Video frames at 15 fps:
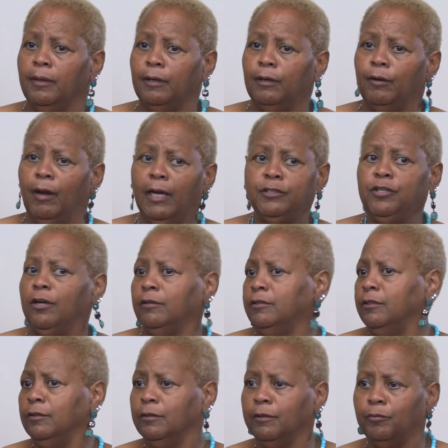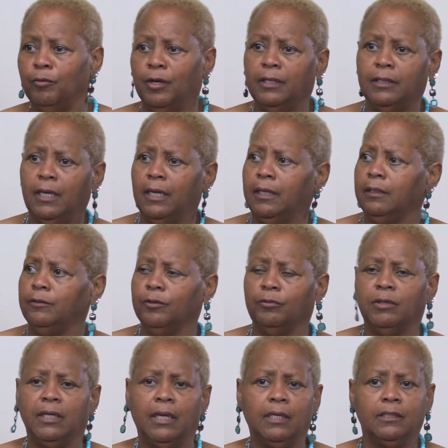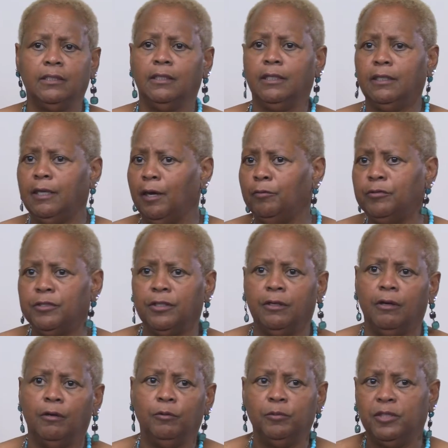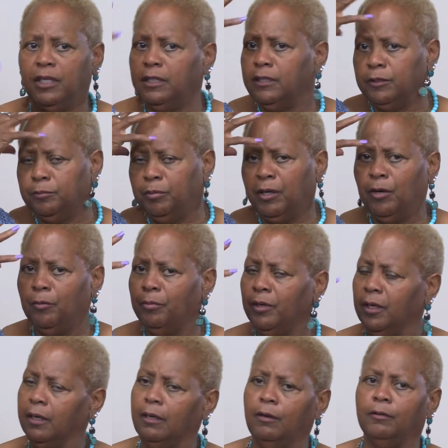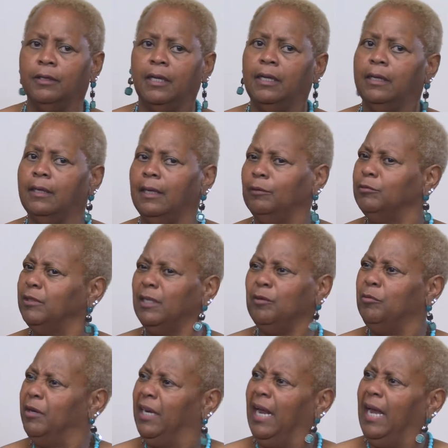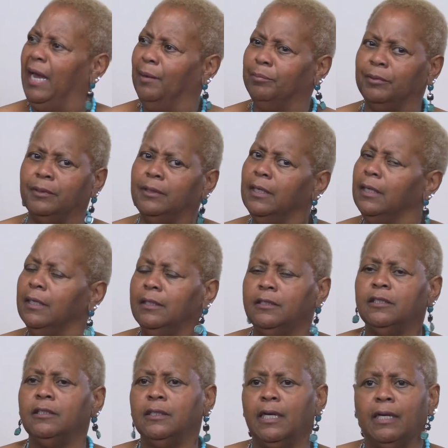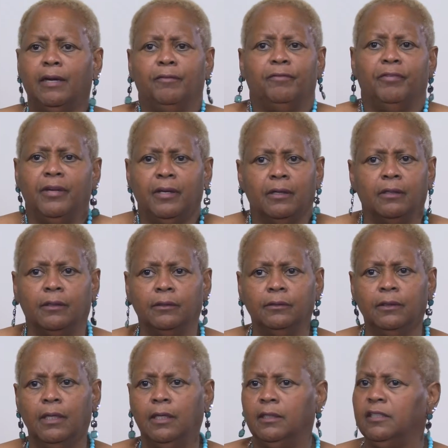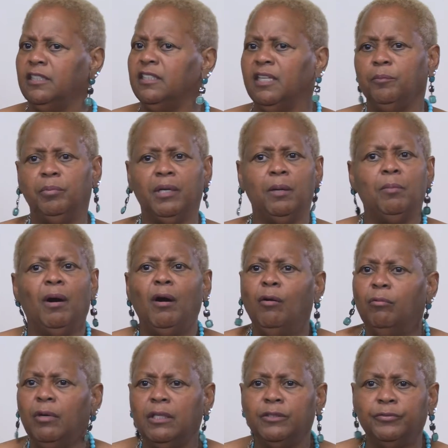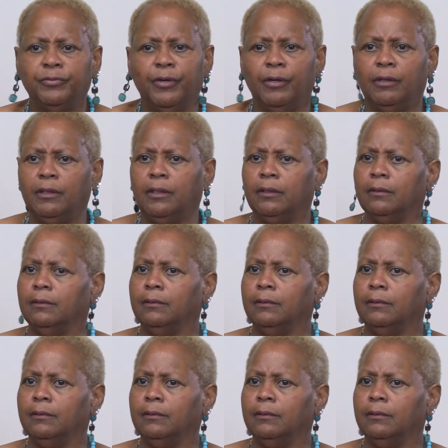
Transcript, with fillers: You know, I talked to her one day, three days later, I was in her home. She had this big old hickey on her head. I was like, What happened? She's like, I fell. She said, But I'm always falling.